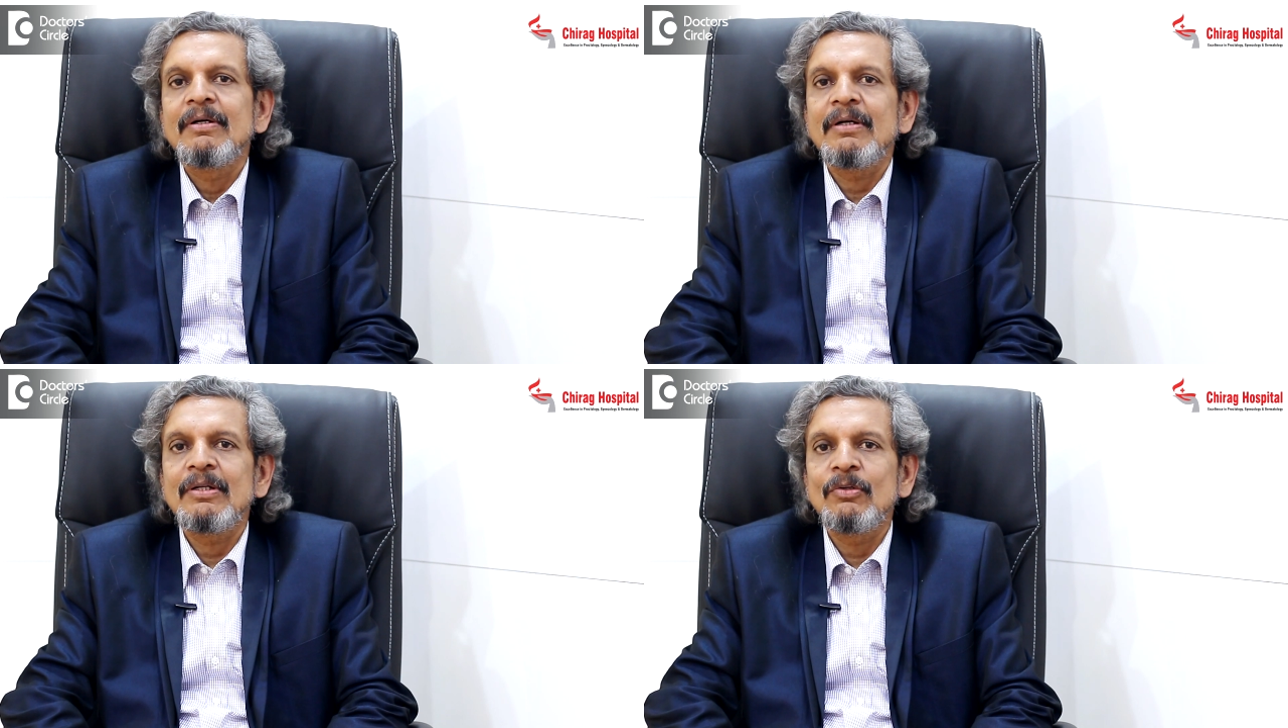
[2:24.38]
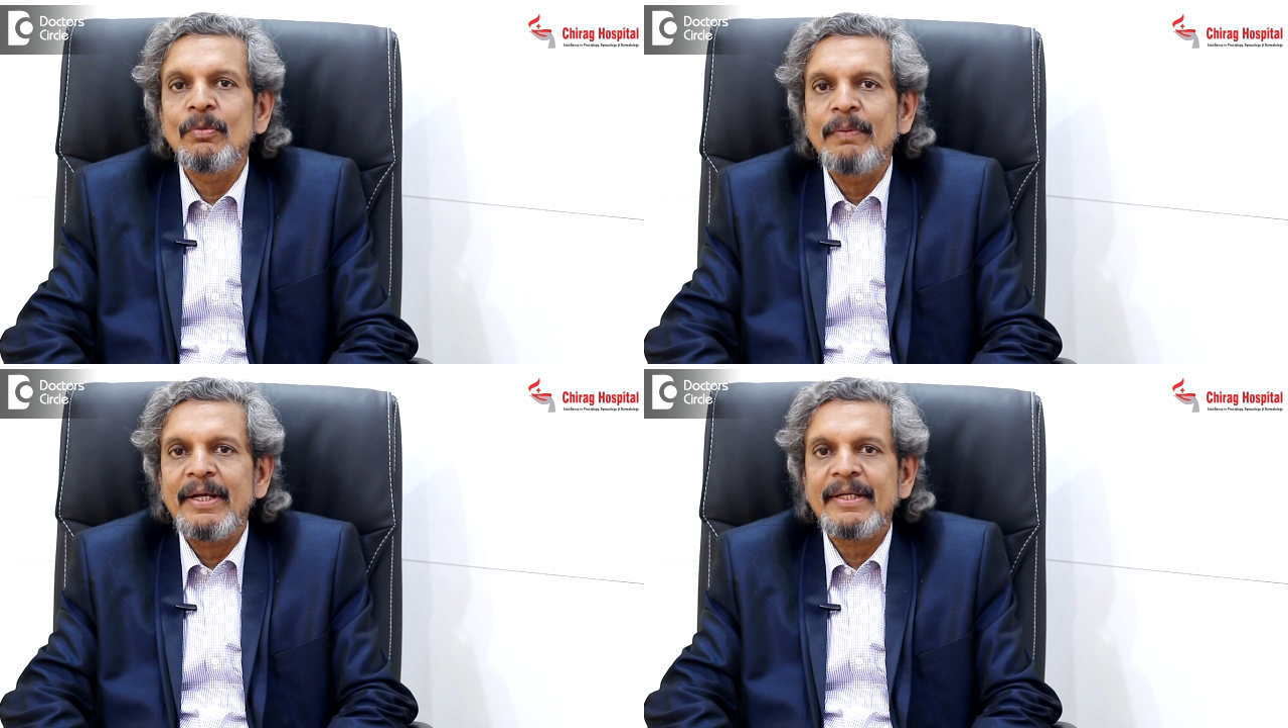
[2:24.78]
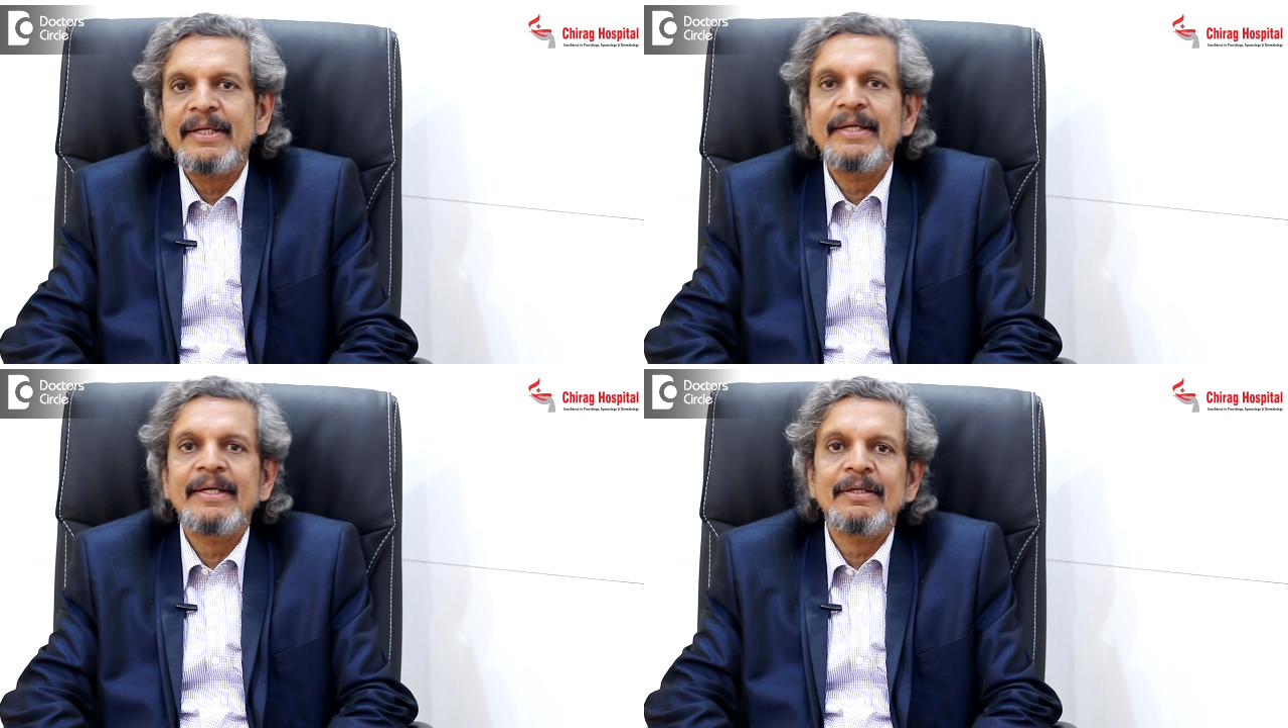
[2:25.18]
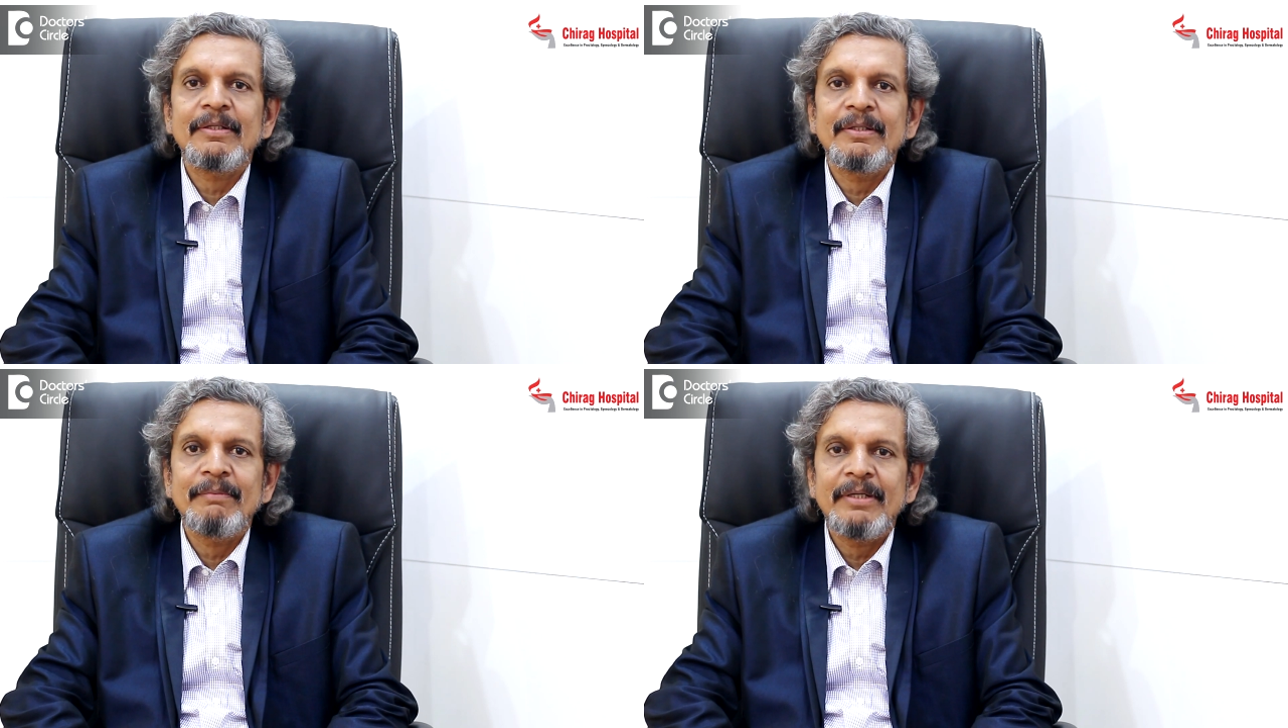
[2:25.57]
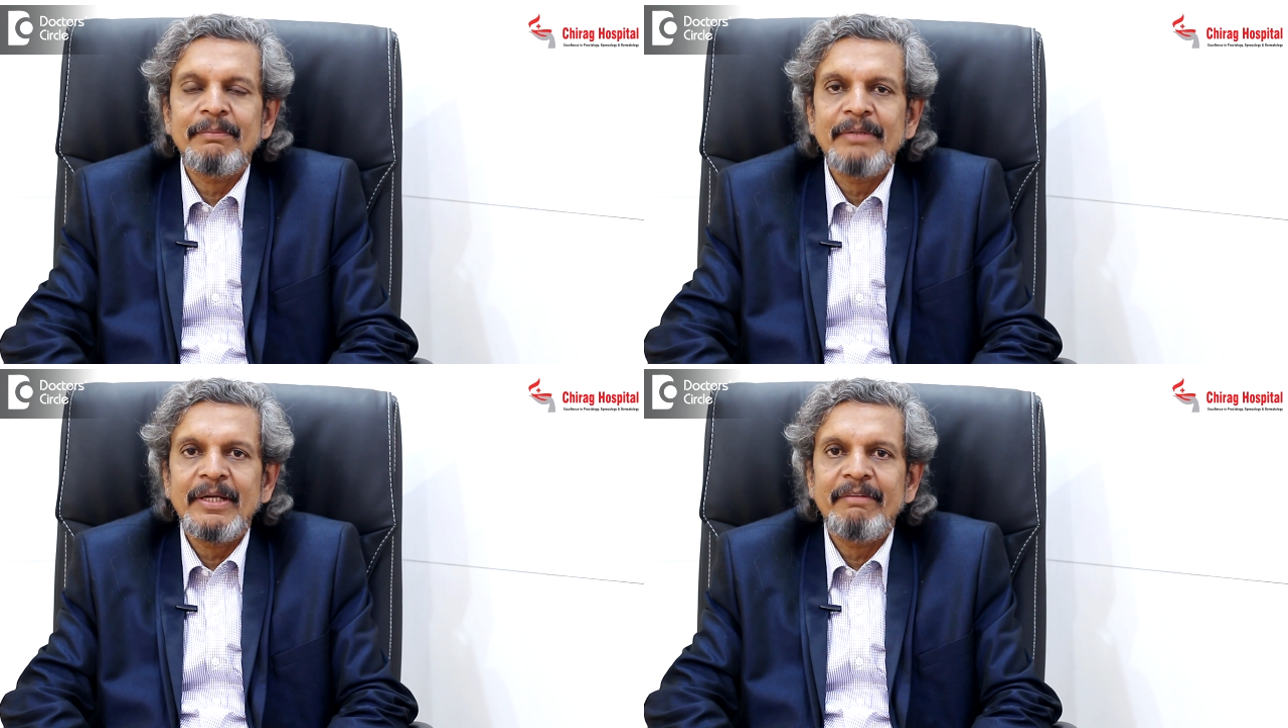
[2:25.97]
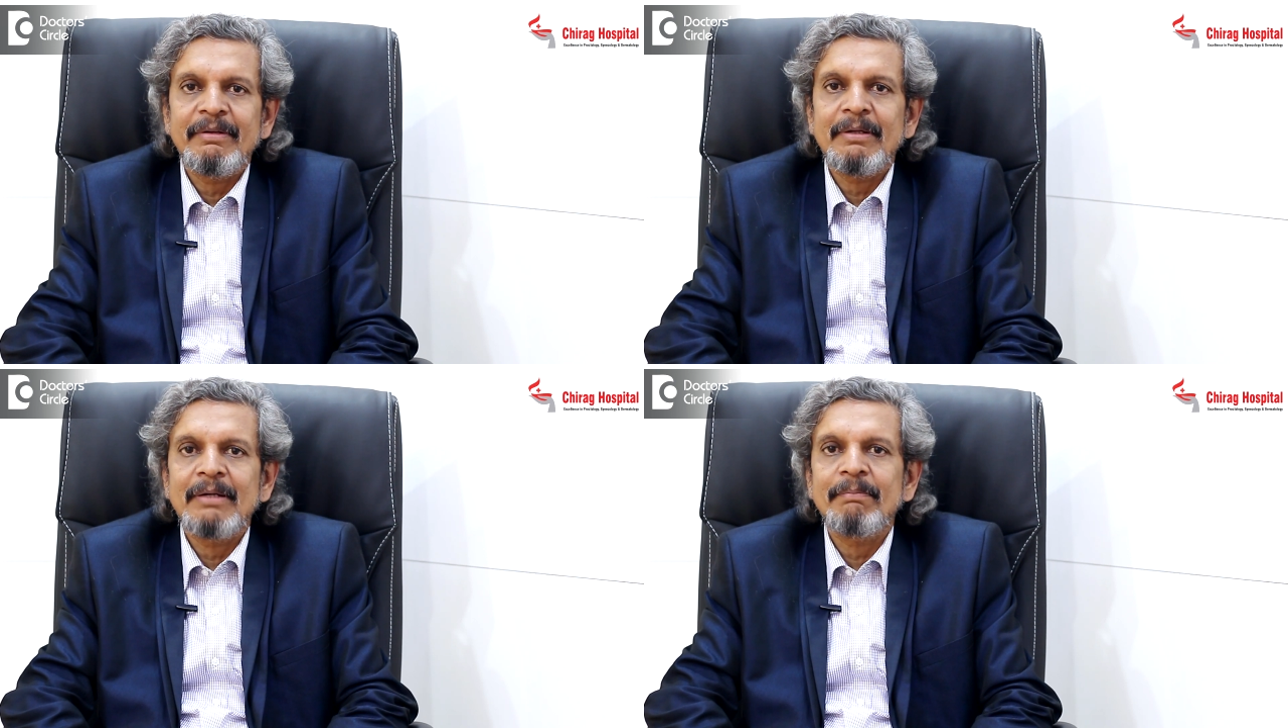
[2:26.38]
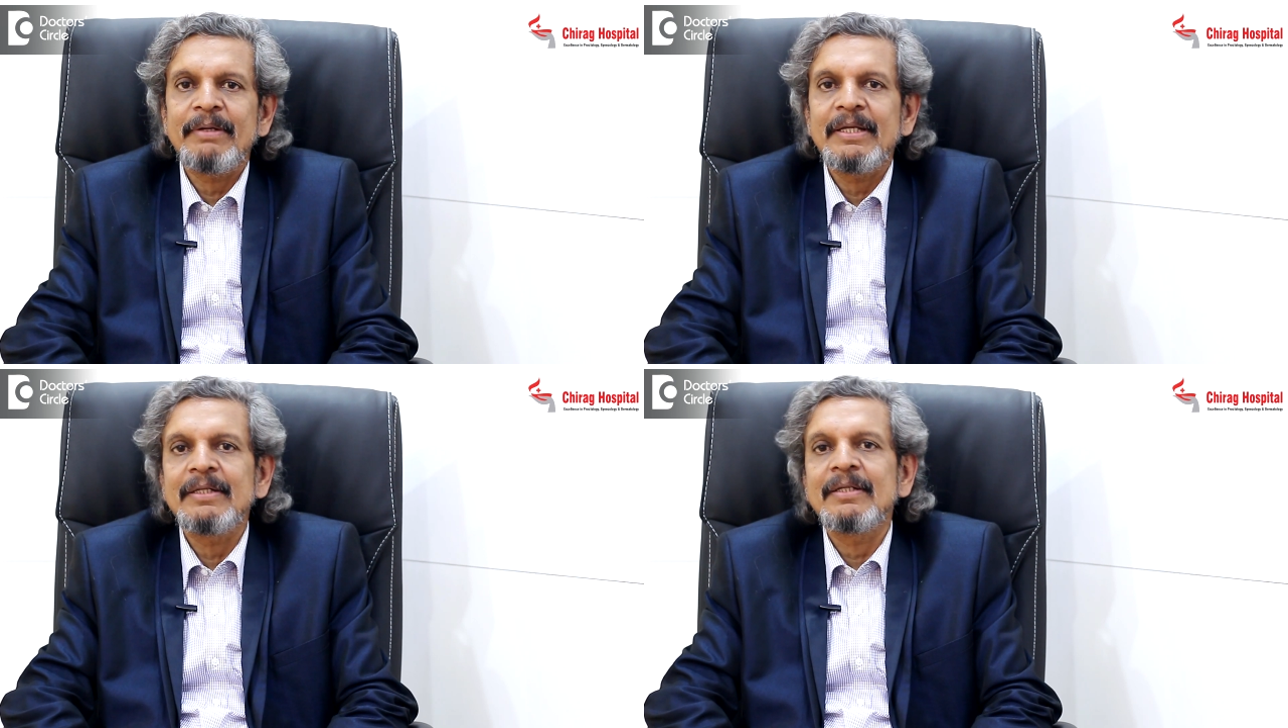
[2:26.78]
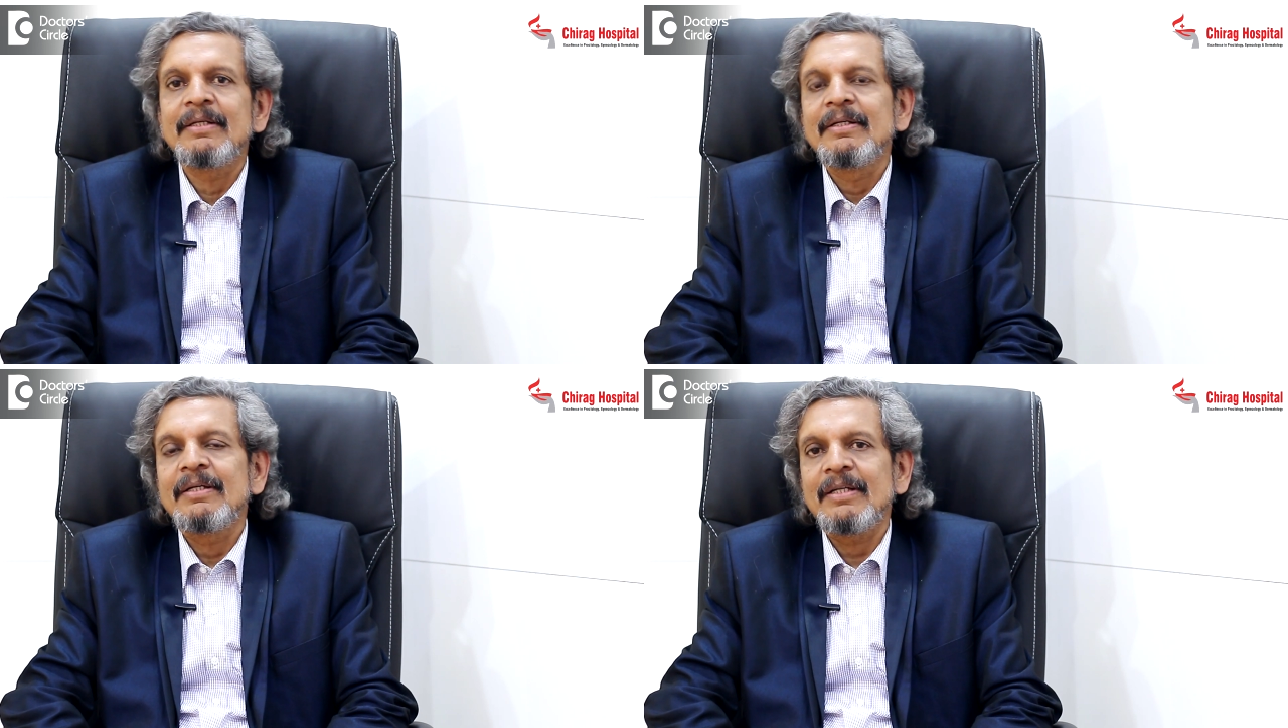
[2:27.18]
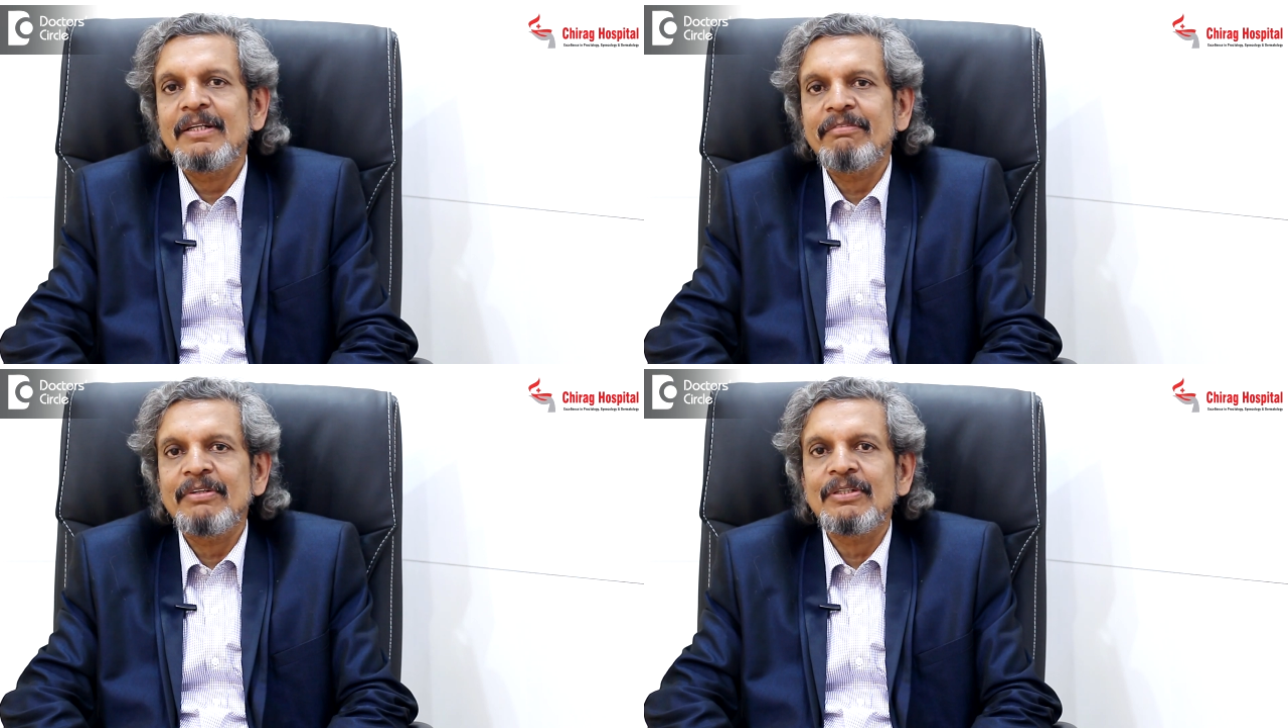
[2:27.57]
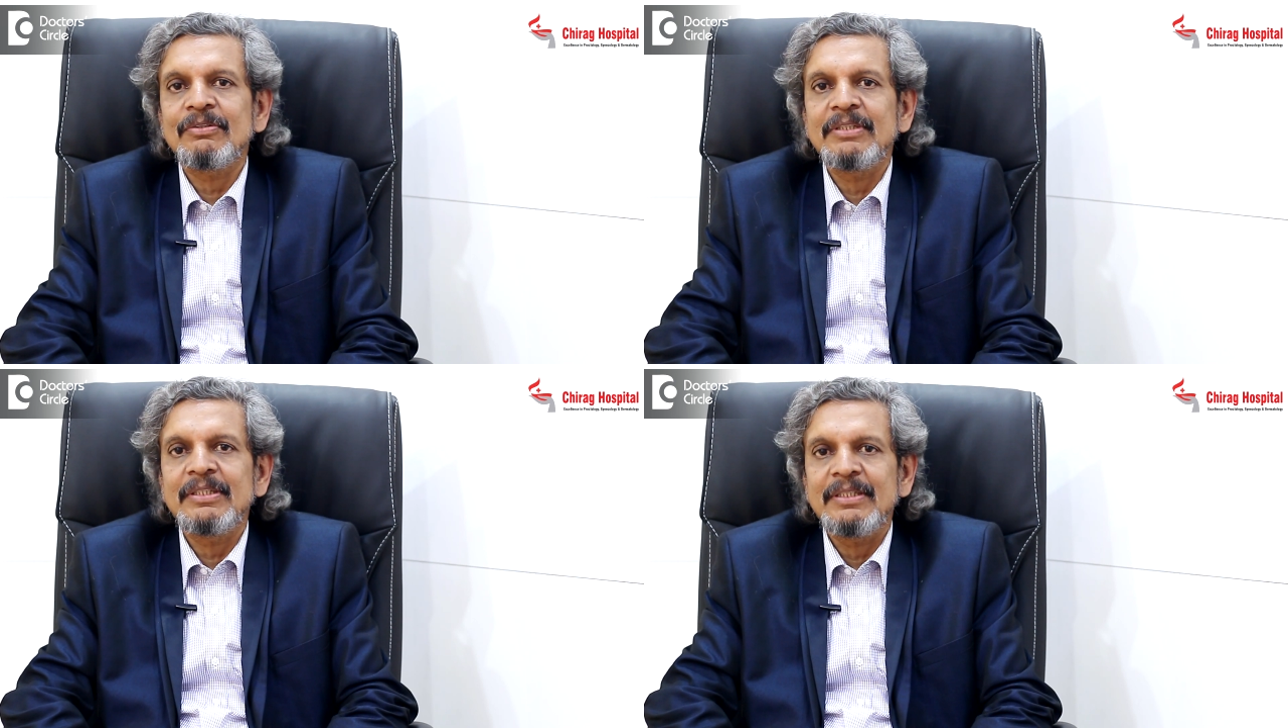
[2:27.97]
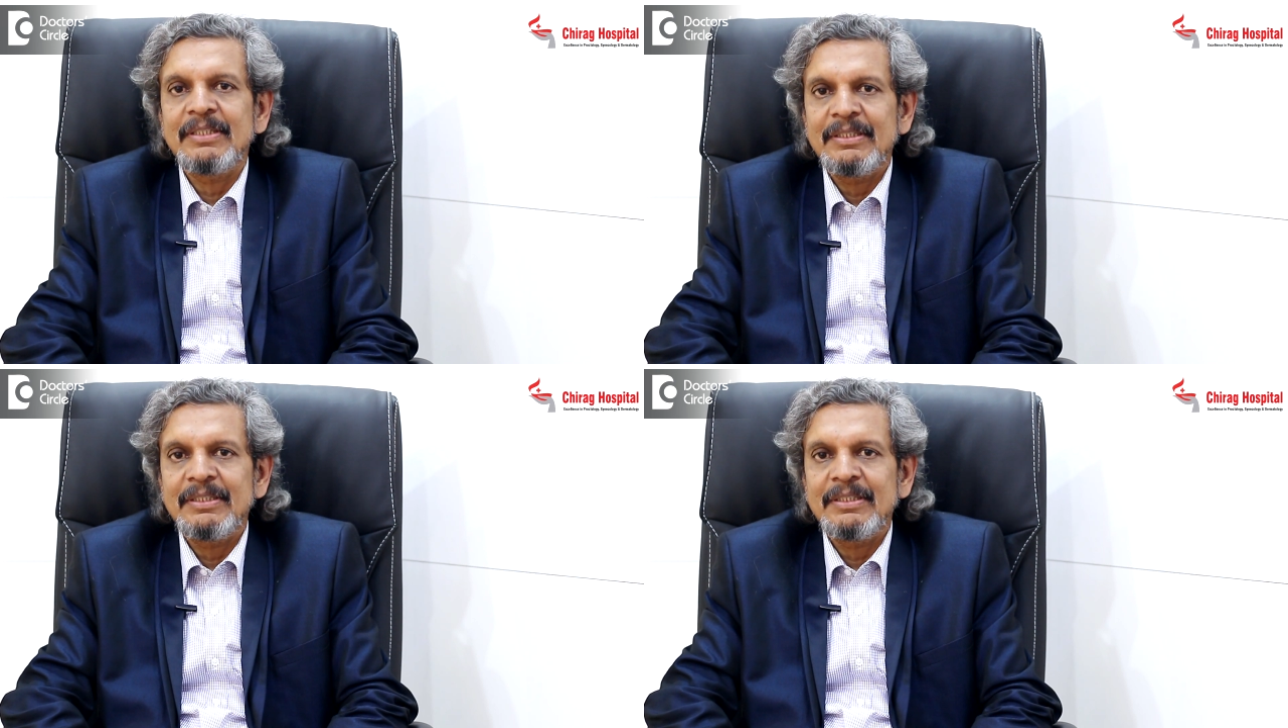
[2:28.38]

low backache, they may be having a pain referred to the